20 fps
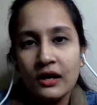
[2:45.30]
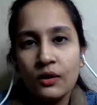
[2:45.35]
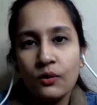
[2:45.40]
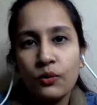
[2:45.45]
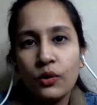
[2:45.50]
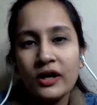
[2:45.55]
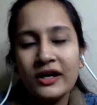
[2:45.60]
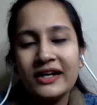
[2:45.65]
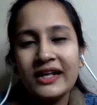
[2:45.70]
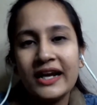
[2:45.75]

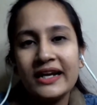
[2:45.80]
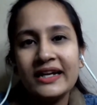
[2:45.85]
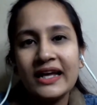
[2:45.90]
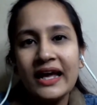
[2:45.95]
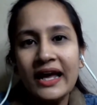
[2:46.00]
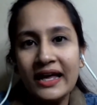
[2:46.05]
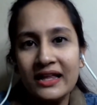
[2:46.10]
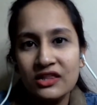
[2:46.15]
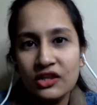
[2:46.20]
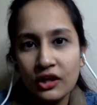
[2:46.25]
What data
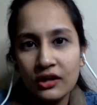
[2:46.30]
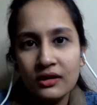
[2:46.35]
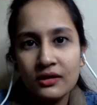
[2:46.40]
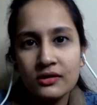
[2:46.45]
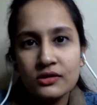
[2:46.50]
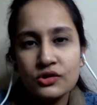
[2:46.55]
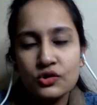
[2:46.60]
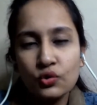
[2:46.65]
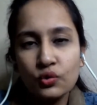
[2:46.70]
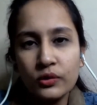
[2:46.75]

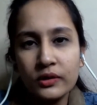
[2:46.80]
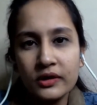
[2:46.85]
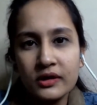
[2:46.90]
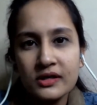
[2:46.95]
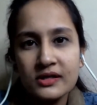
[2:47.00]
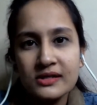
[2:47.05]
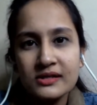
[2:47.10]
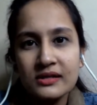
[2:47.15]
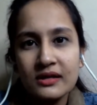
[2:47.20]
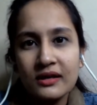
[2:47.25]
engineers do
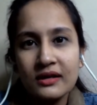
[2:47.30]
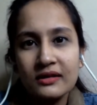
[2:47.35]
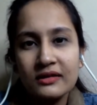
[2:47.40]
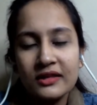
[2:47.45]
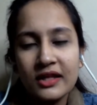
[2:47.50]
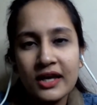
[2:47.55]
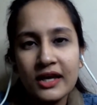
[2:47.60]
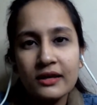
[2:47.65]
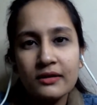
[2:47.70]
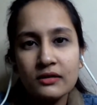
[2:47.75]
is
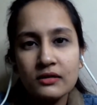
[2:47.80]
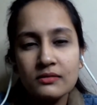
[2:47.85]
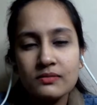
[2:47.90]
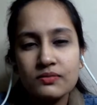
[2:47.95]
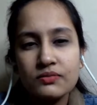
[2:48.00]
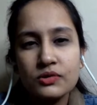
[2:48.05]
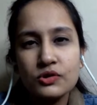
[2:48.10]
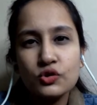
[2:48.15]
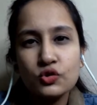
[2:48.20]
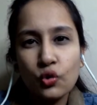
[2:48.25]
they
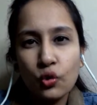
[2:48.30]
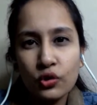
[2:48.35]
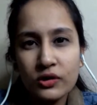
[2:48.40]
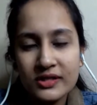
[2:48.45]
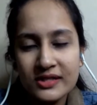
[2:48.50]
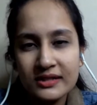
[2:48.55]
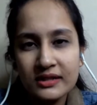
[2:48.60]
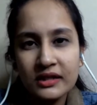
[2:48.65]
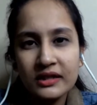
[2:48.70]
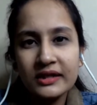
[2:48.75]

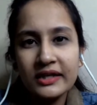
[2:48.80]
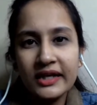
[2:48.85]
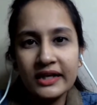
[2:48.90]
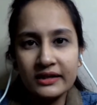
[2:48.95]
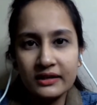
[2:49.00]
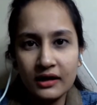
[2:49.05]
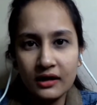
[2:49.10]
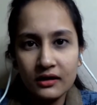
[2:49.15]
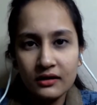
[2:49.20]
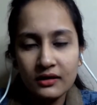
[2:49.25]
source the
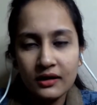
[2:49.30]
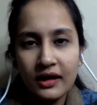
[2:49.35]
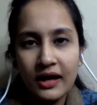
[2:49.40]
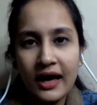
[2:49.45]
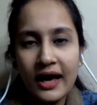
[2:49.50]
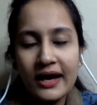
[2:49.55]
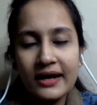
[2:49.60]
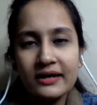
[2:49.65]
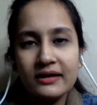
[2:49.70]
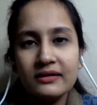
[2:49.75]
data
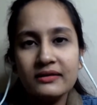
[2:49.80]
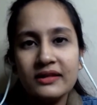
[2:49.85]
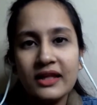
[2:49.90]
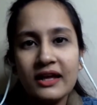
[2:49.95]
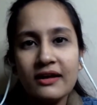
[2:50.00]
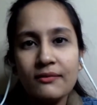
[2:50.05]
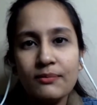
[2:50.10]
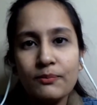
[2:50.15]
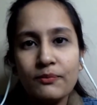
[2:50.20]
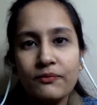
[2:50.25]
and
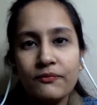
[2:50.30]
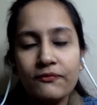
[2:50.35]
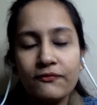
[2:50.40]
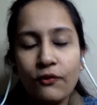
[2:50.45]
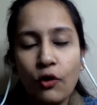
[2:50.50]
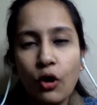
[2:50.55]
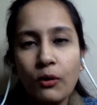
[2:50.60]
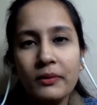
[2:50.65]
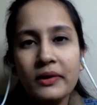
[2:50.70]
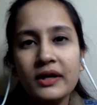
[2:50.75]
they
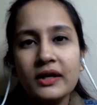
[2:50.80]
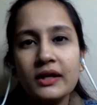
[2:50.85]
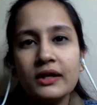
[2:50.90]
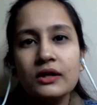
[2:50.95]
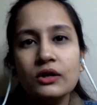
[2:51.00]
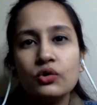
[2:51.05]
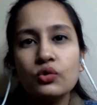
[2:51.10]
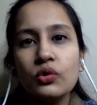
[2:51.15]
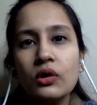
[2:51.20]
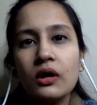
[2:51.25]
form it
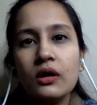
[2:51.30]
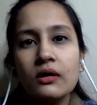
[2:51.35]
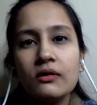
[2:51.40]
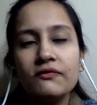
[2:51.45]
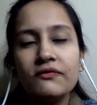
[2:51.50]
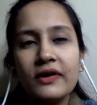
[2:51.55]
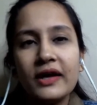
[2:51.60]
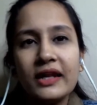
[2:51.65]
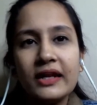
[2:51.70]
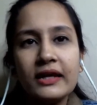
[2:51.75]
into
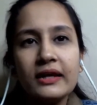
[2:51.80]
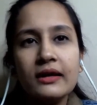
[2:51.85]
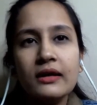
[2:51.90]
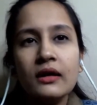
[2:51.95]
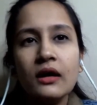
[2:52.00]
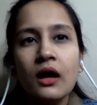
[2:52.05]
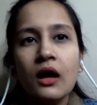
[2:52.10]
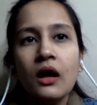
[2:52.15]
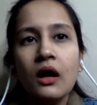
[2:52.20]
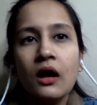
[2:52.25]
a
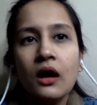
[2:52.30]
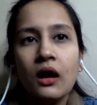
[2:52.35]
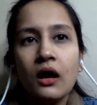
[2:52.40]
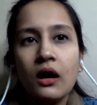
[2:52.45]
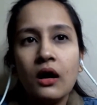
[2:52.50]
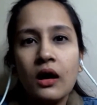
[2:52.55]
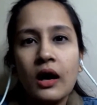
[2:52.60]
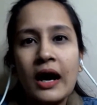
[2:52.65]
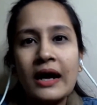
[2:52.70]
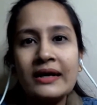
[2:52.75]
very
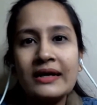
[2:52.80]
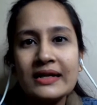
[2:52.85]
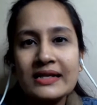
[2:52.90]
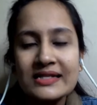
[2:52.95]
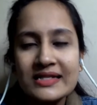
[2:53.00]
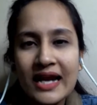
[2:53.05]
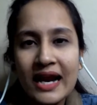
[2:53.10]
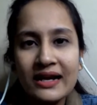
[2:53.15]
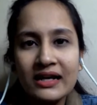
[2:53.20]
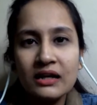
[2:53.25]

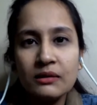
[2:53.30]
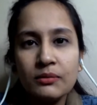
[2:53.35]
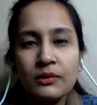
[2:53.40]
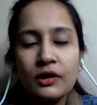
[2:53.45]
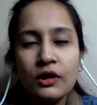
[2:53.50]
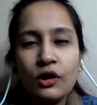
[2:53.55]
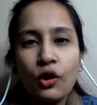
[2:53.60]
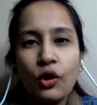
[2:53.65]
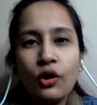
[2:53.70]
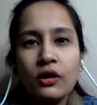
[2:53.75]

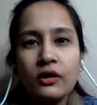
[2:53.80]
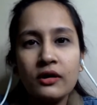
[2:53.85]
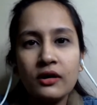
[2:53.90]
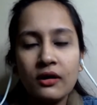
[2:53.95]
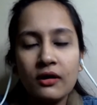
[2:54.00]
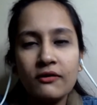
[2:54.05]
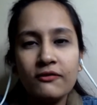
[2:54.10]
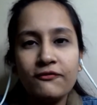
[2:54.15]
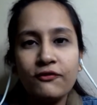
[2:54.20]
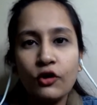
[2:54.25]
understandable or
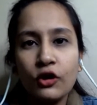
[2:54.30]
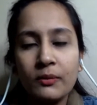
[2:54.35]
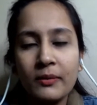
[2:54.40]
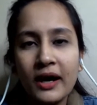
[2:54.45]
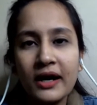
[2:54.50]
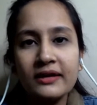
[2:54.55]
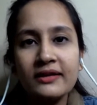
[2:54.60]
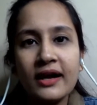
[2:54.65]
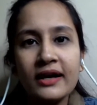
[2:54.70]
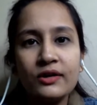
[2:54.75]
a
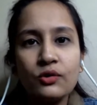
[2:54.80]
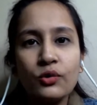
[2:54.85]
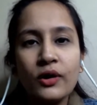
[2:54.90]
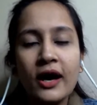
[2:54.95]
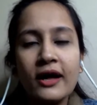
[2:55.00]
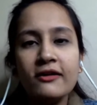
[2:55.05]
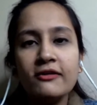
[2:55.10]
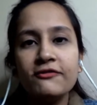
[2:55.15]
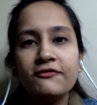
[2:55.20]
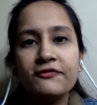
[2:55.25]
format that you
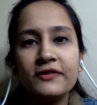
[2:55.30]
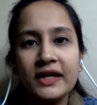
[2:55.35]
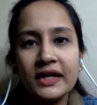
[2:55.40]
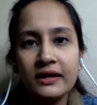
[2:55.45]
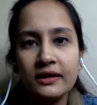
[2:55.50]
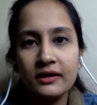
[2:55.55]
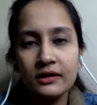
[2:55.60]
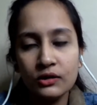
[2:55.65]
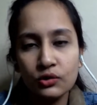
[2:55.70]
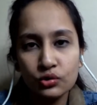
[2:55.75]
can
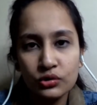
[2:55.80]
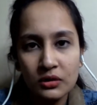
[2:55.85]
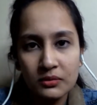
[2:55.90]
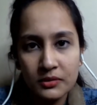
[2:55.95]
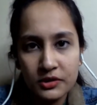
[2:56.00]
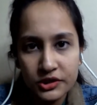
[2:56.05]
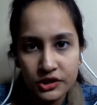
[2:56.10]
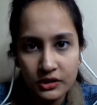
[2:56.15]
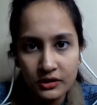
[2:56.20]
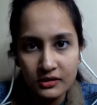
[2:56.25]
feed into the
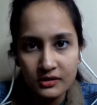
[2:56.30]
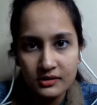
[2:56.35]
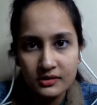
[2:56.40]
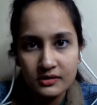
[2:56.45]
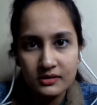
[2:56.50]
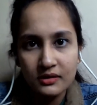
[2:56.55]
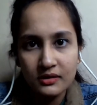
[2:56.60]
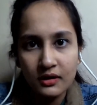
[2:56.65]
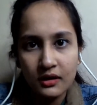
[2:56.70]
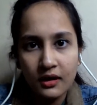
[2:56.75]

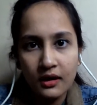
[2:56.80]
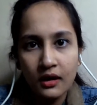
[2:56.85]
machines.